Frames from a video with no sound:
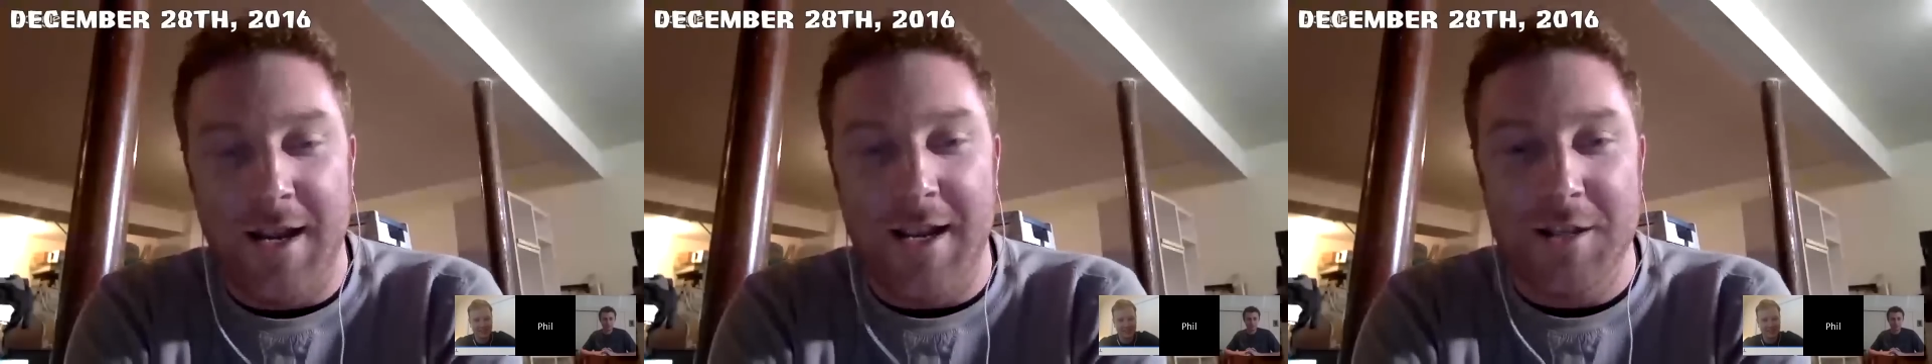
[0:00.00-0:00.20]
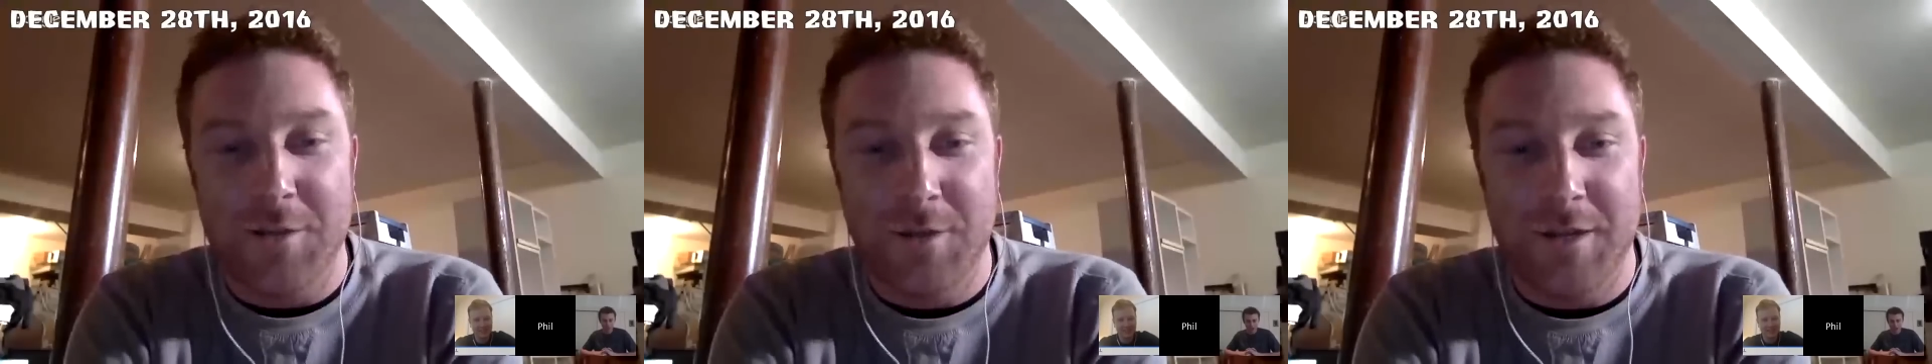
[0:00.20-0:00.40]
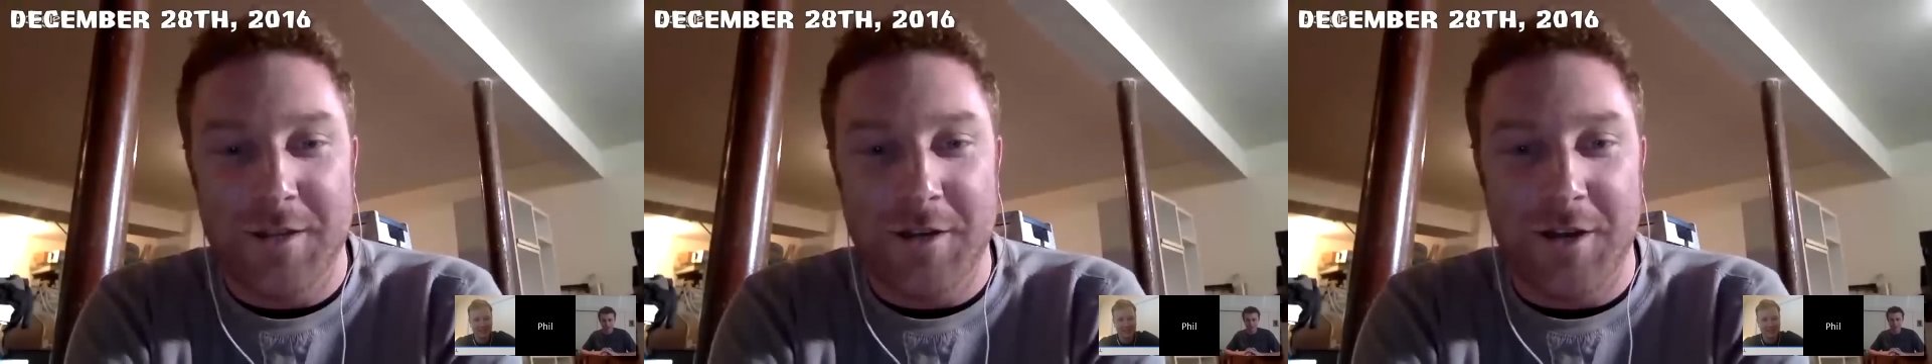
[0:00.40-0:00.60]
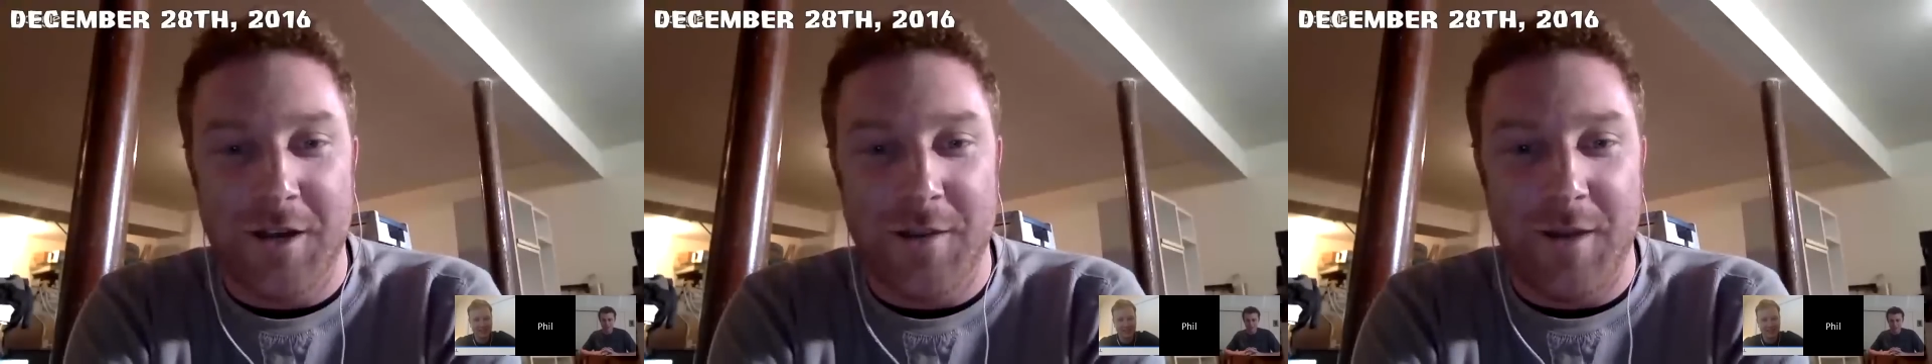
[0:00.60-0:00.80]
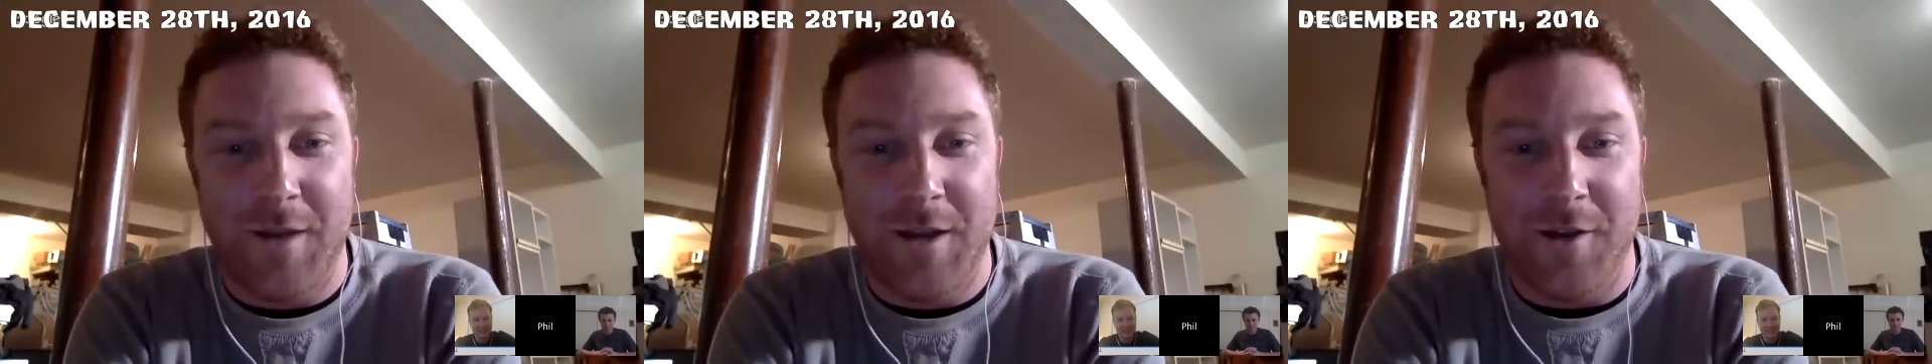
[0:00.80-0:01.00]
guess we could
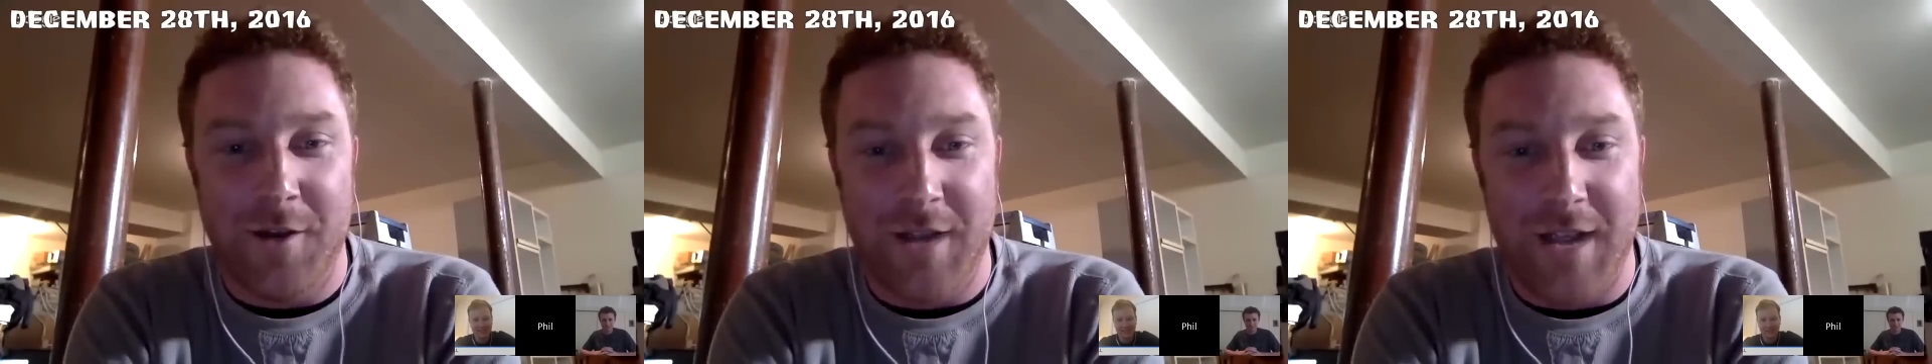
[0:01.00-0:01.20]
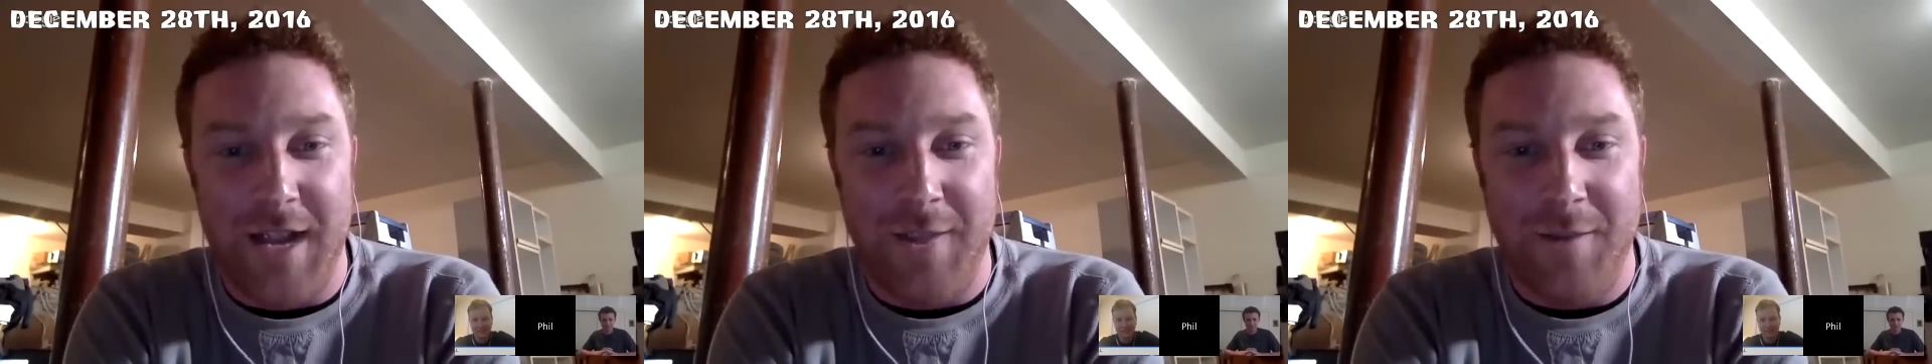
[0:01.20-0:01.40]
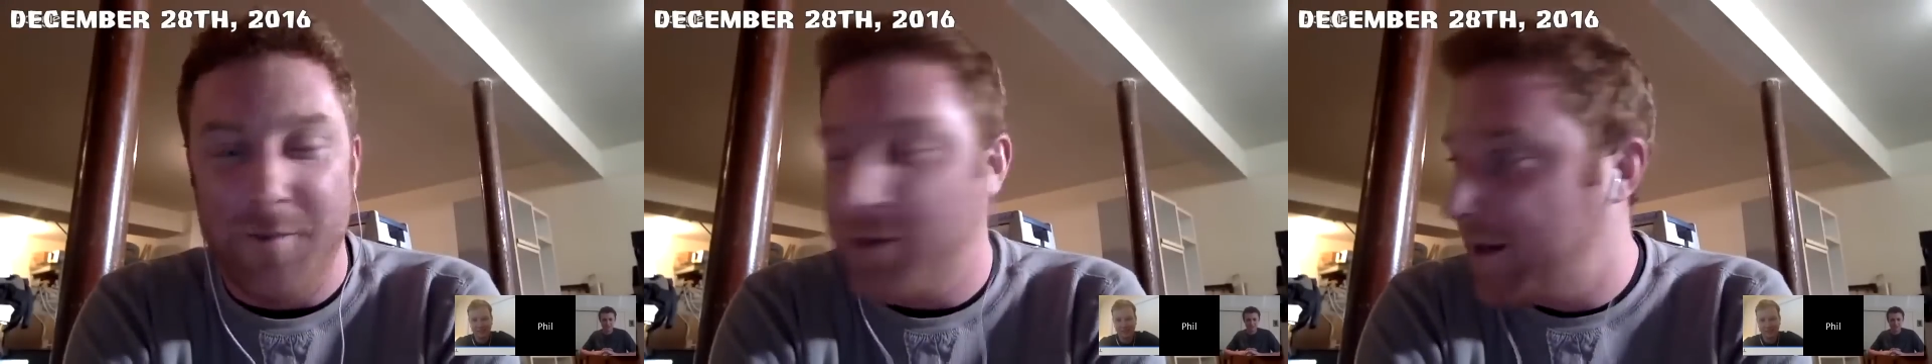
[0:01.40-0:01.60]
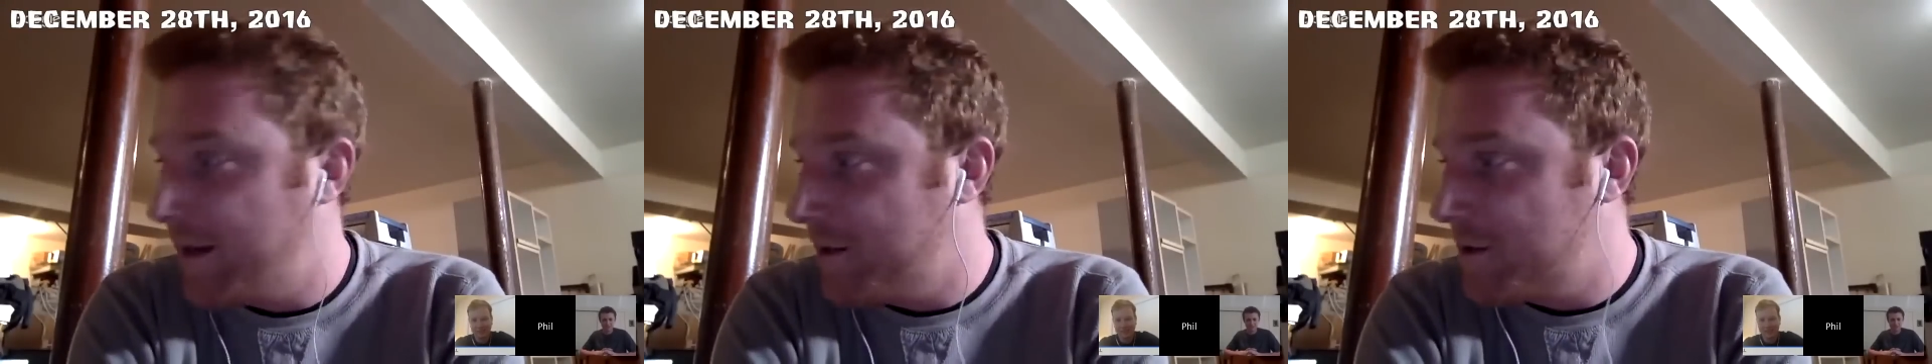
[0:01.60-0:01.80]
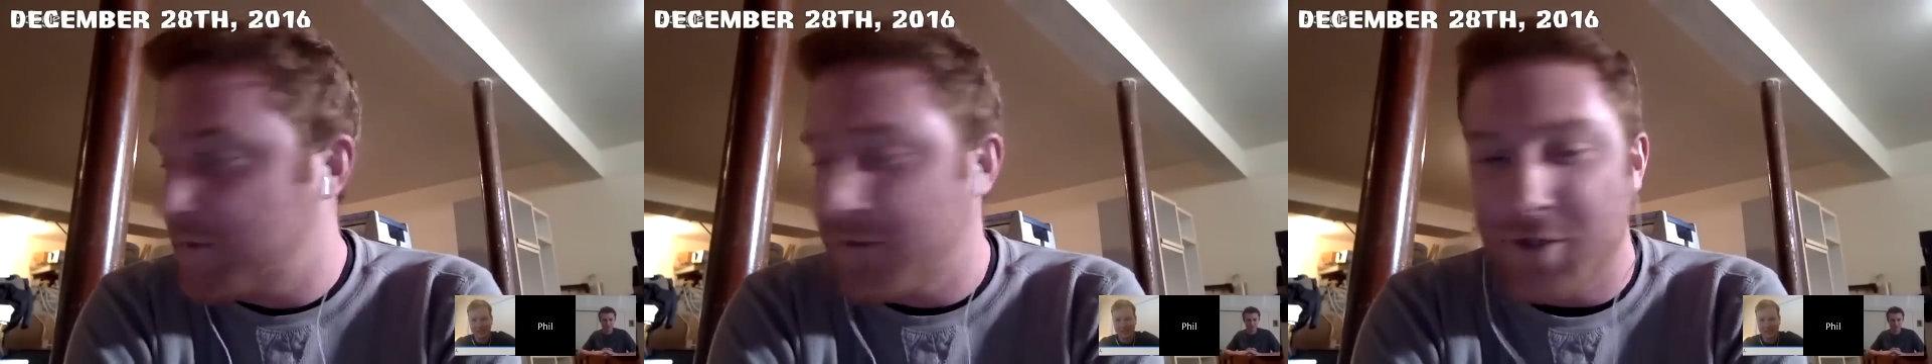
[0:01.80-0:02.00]
talk about your game in
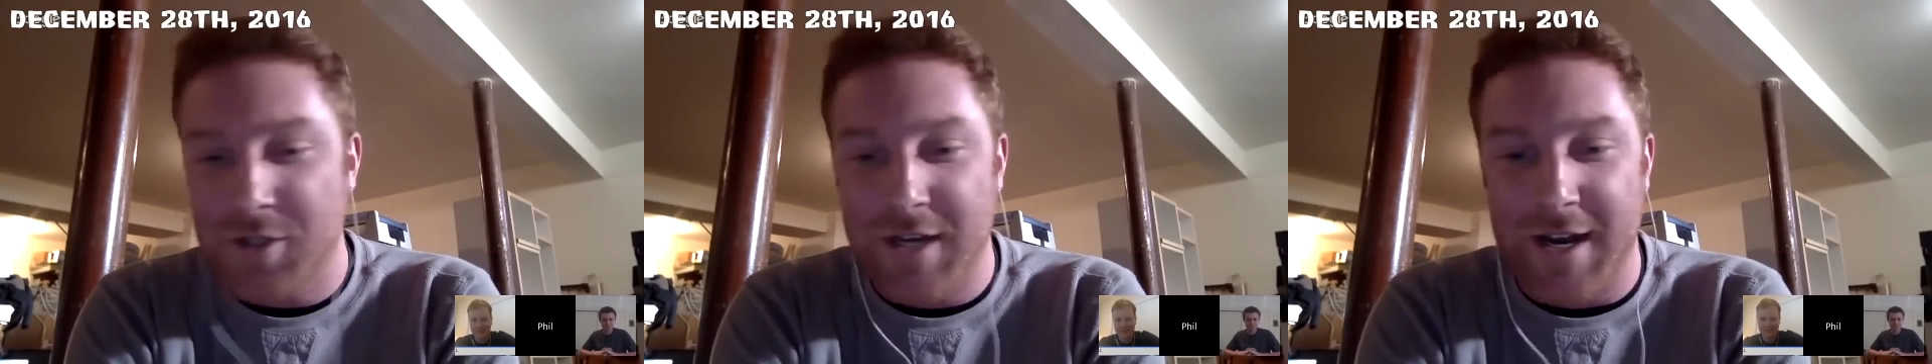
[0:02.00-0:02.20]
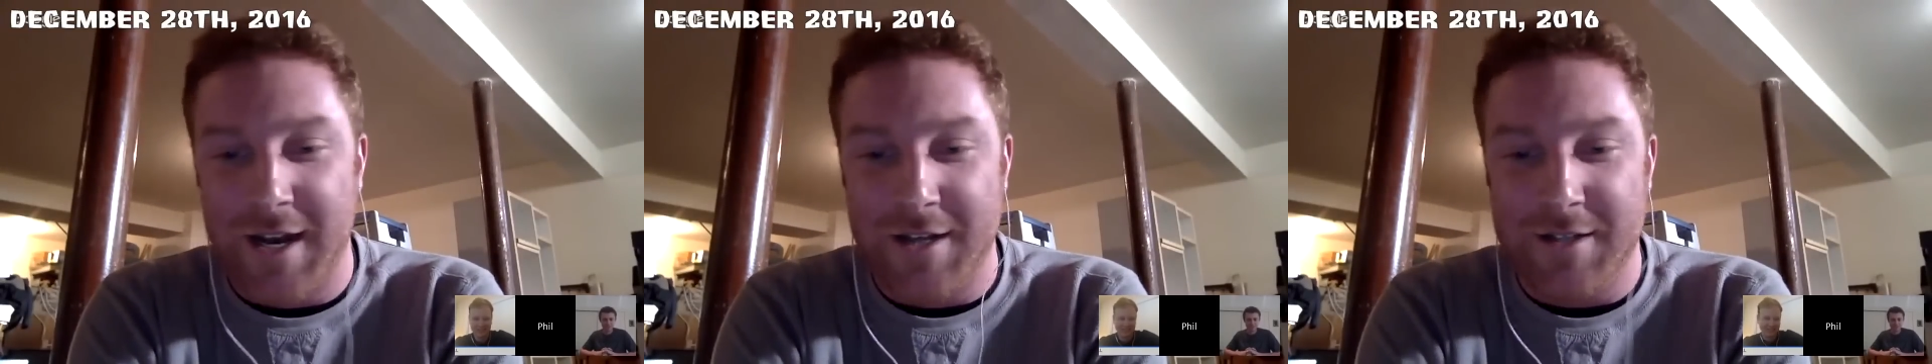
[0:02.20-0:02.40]
Millennials vs Gen